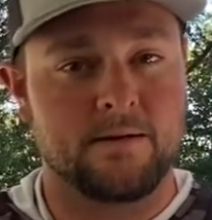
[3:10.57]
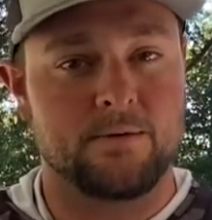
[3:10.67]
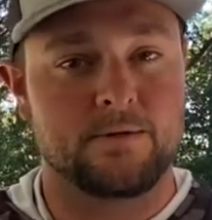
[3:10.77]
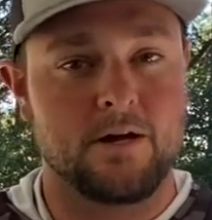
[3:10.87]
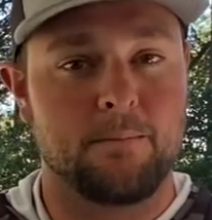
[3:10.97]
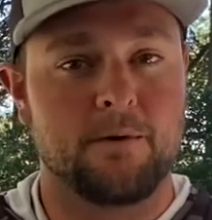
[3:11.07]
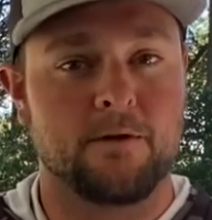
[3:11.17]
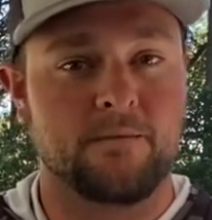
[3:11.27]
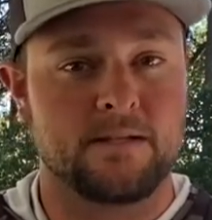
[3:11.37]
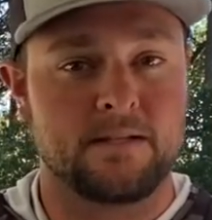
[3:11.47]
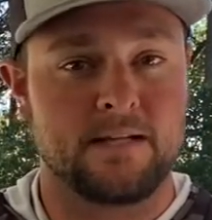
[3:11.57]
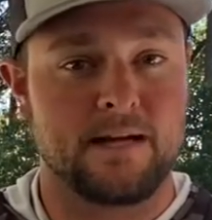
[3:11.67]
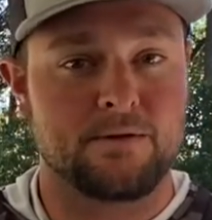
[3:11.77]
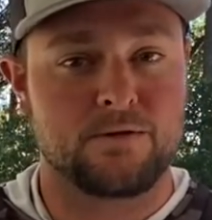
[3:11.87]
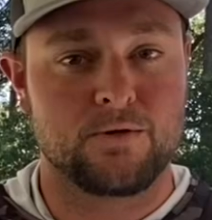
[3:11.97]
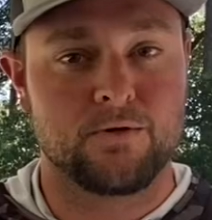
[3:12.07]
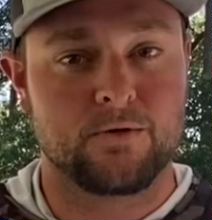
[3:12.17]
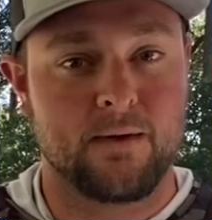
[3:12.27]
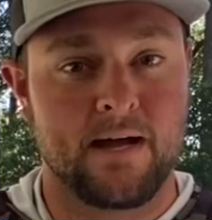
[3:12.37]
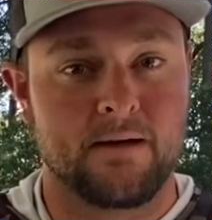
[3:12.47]
It was all perfect. And then I was trolling
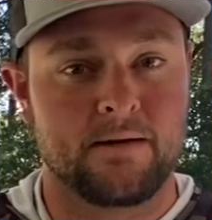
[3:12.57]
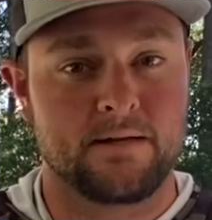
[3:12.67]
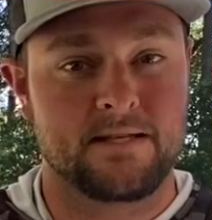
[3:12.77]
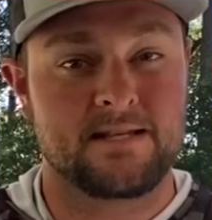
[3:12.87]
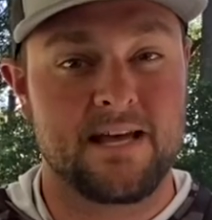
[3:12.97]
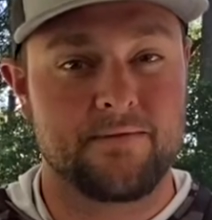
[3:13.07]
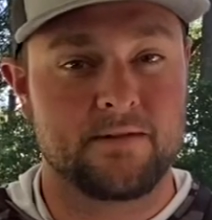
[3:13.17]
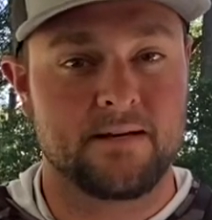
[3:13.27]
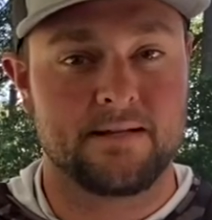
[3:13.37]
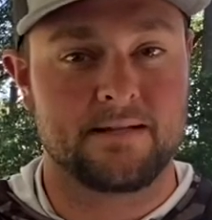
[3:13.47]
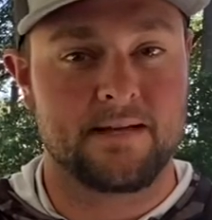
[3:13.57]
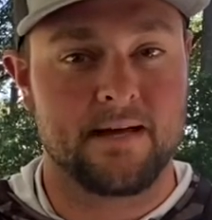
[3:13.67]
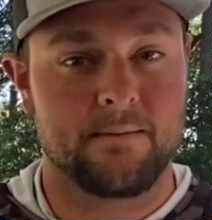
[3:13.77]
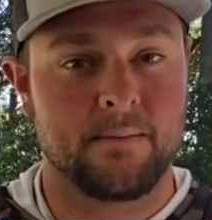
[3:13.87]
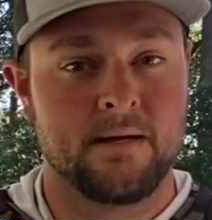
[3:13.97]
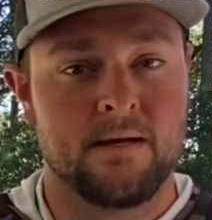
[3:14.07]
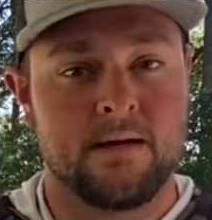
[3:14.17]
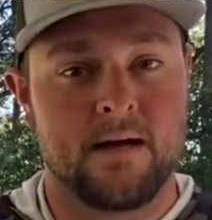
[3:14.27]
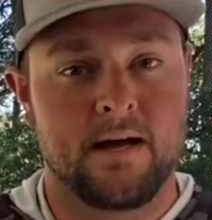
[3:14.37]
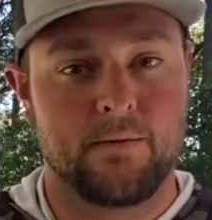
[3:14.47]
around on 7 a lot of the time
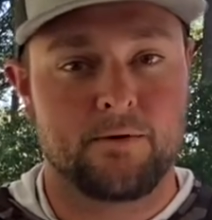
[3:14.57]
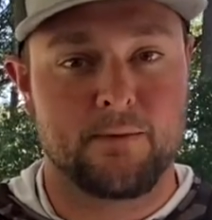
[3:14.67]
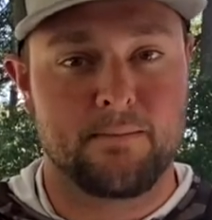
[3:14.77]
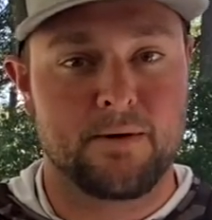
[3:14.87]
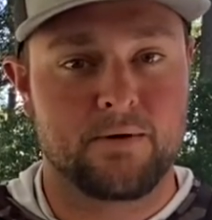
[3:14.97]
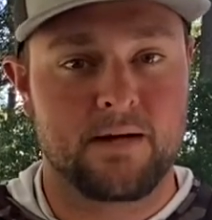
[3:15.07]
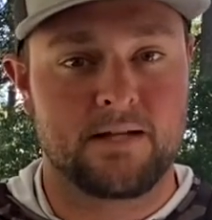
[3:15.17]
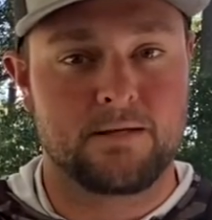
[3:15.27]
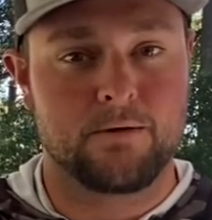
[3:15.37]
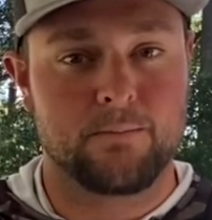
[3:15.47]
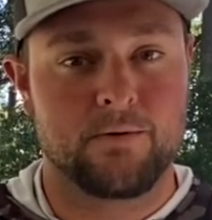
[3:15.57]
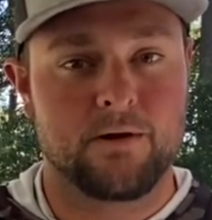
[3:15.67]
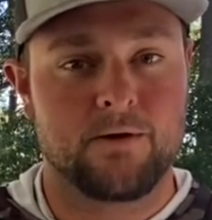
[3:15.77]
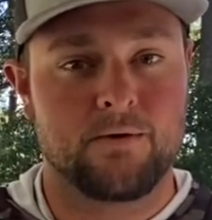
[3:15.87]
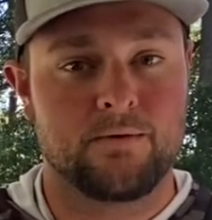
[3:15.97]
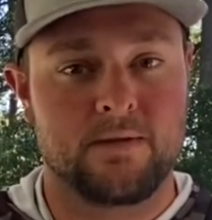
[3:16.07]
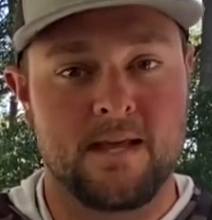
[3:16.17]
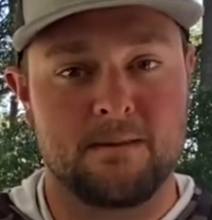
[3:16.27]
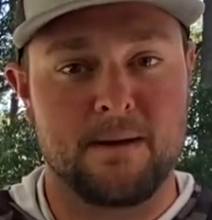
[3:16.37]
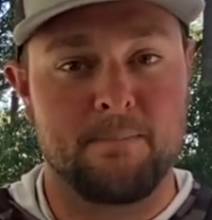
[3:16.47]
with my Motor Guide Tour Pro,
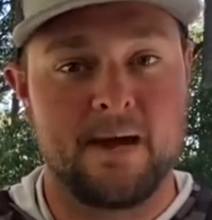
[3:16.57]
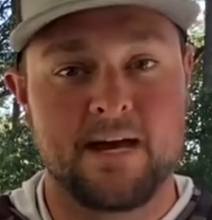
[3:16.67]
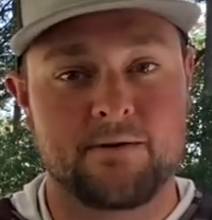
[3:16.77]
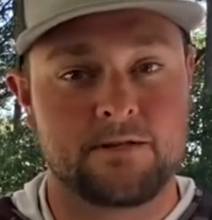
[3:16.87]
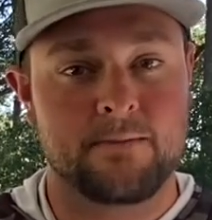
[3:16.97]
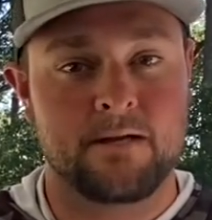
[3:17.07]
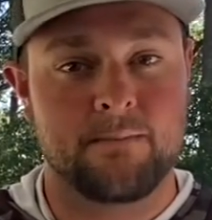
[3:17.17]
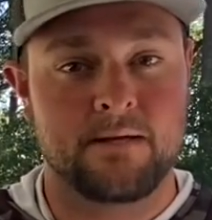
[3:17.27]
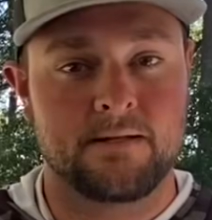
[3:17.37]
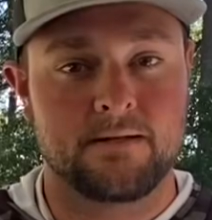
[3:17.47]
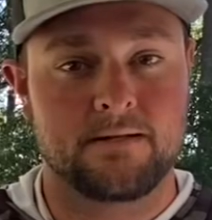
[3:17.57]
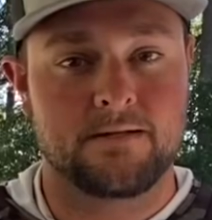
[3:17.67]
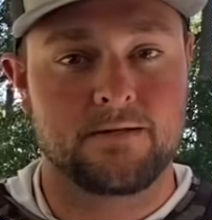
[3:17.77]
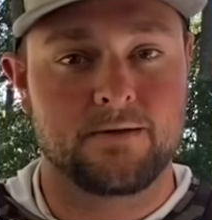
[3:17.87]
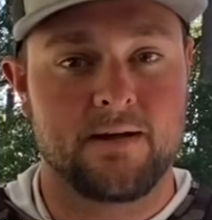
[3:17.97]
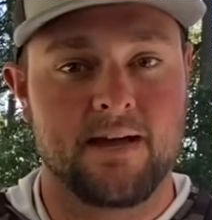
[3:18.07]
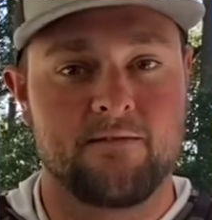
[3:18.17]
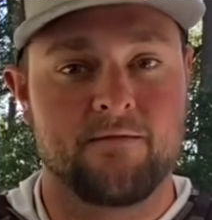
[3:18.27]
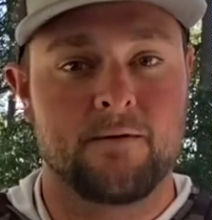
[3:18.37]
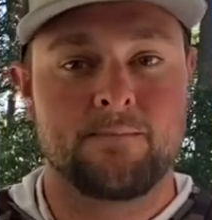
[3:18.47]
and my batteries made a big deal too. So I
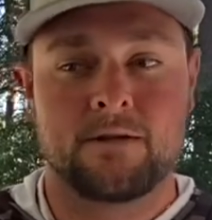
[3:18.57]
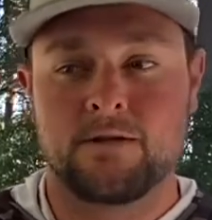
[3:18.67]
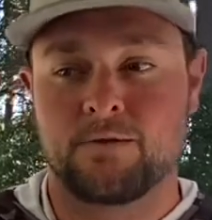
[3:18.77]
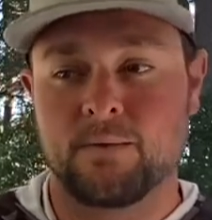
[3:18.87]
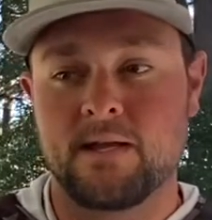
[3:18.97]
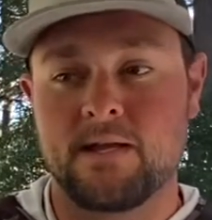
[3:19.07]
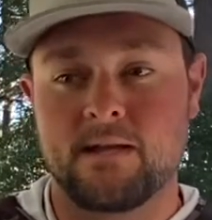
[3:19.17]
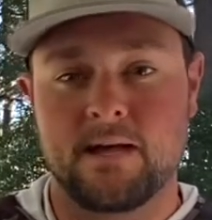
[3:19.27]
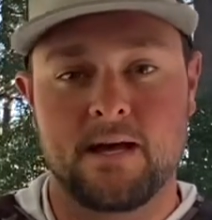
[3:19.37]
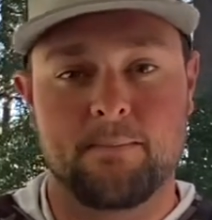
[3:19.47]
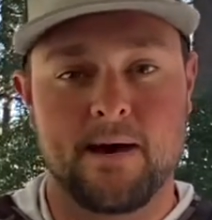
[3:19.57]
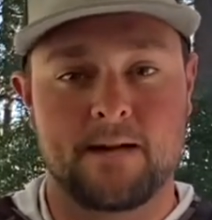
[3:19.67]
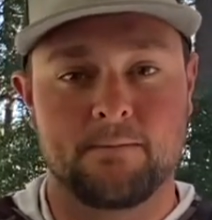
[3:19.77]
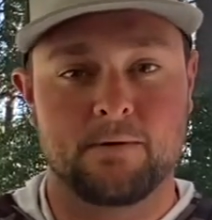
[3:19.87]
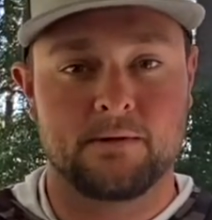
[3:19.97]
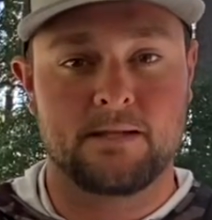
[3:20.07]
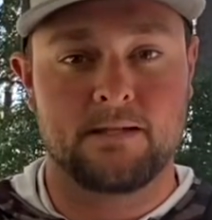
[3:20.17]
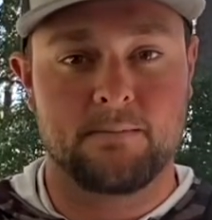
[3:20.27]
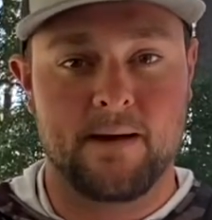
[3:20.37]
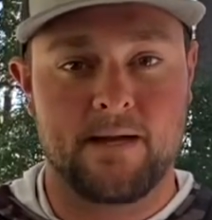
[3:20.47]
have 3 Battleborn
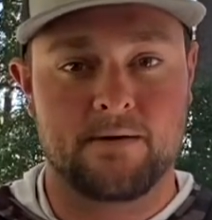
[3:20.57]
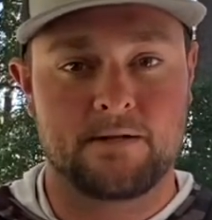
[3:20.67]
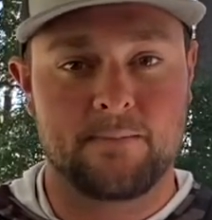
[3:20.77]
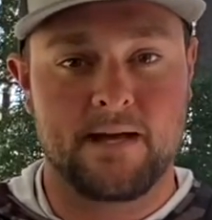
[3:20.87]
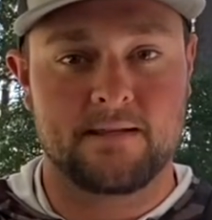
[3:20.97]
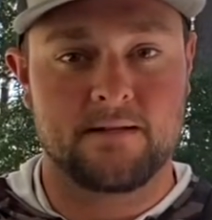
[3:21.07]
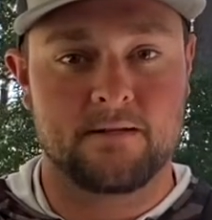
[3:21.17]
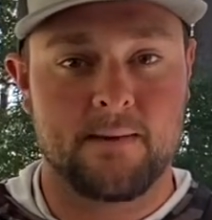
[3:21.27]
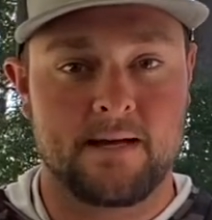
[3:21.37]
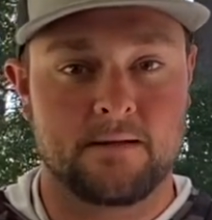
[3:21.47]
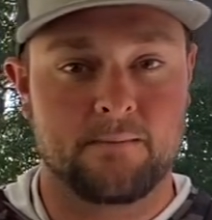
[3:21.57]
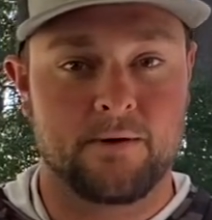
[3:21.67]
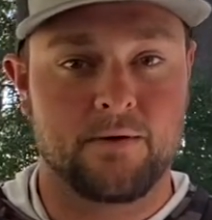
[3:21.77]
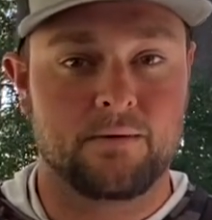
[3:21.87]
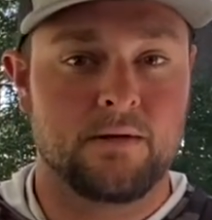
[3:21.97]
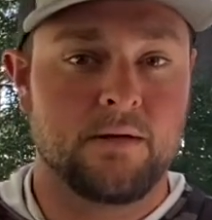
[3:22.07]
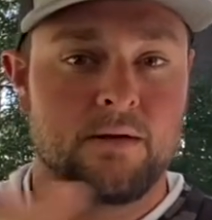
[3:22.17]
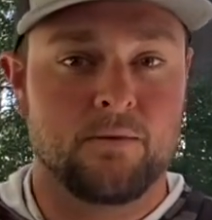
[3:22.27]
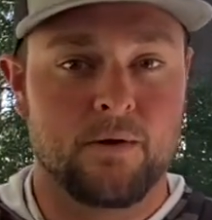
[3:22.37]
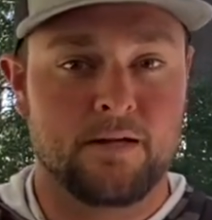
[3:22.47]
lithium batteries back there in the back of the boat
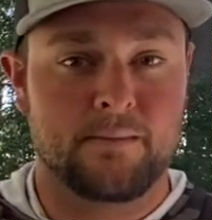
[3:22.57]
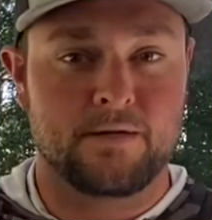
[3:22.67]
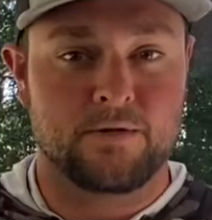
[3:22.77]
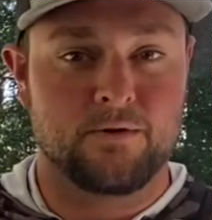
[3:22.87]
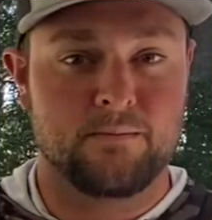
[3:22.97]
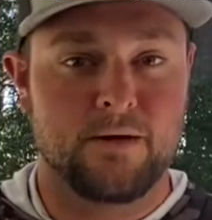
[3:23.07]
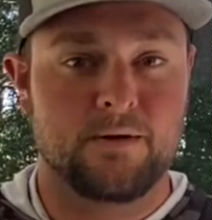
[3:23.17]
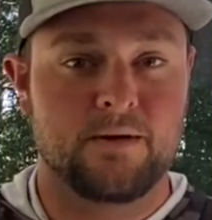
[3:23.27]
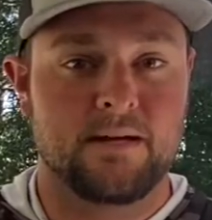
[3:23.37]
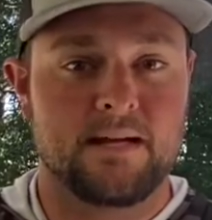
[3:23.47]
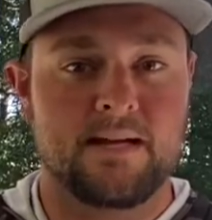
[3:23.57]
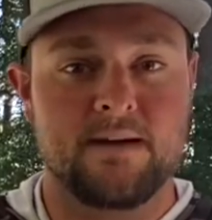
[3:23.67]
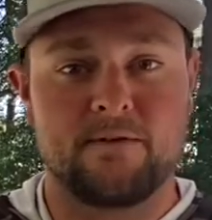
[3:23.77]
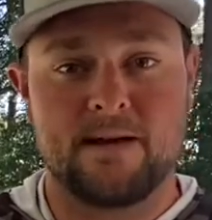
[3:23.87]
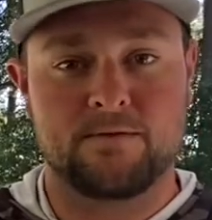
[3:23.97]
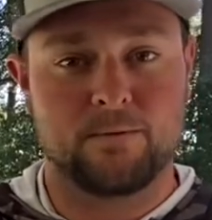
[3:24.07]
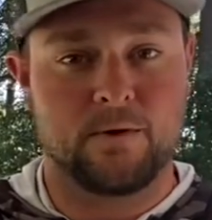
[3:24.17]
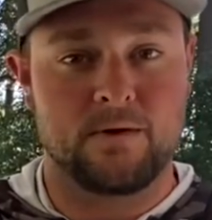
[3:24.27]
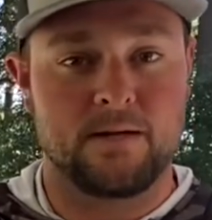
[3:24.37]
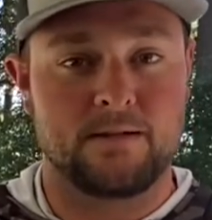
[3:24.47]
running my trolling motor, and I never have to
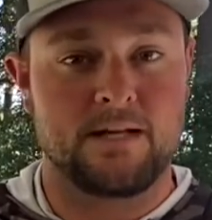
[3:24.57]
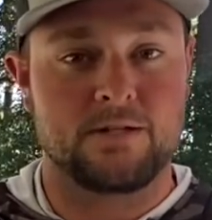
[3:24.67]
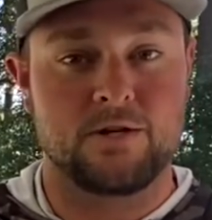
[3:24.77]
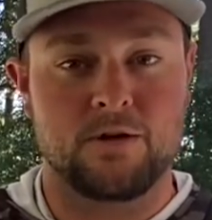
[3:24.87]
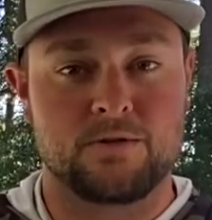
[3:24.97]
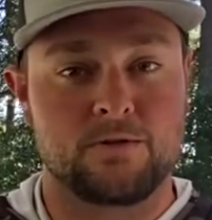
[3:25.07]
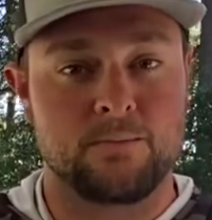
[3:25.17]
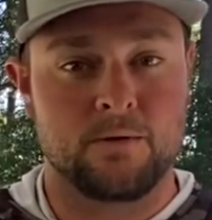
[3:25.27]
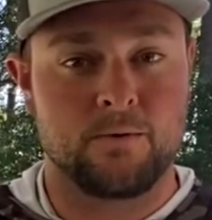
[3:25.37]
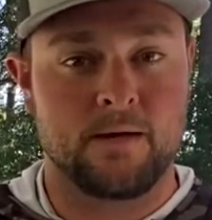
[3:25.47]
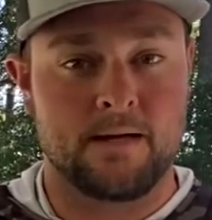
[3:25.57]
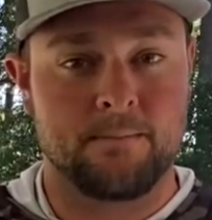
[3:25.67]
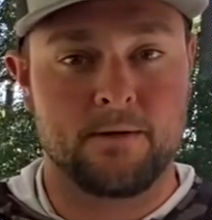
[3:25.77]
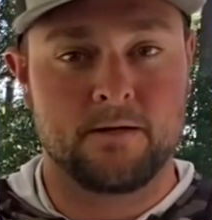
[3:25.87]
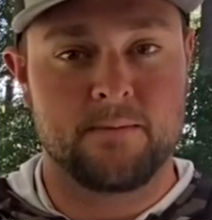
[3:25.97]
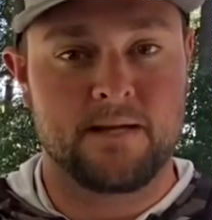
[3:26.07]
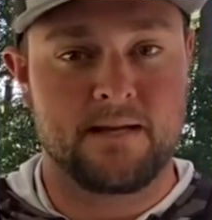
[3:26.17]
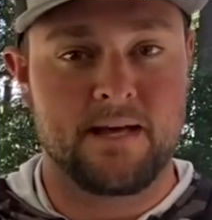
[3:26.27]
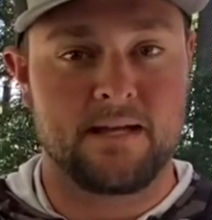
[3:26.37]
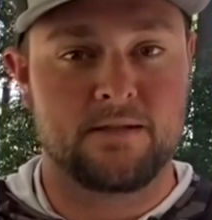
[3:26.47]
worry. They charge super quick. I plug them in at
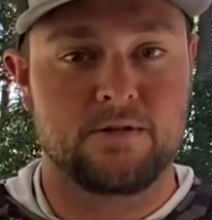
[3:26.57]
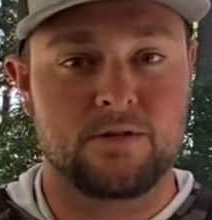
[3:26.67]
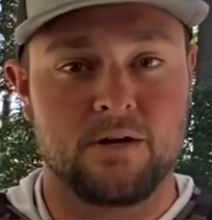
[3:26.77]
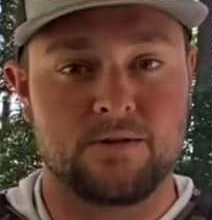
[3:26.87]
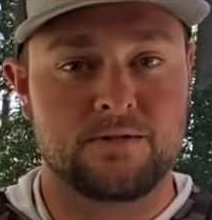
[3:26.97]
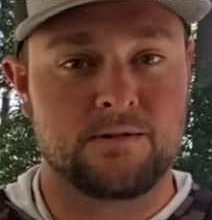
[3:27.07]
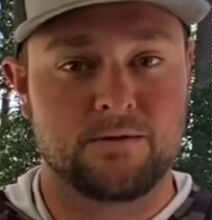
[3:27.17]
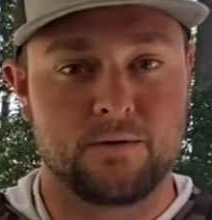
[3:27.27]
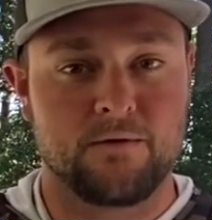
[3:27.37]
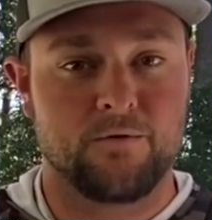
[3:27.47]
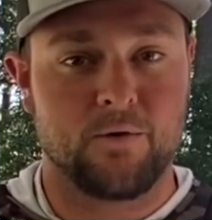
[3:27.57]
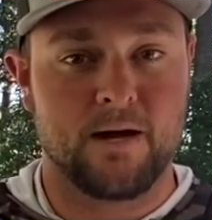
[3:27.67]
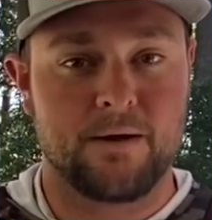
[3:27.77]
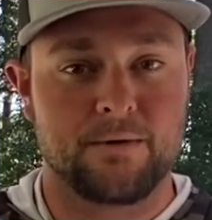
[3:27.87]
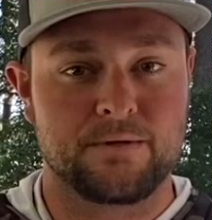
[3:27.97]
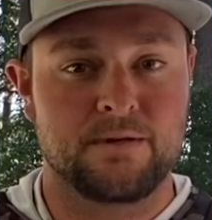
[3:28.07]
night and they're charged in 3 or 4 hours,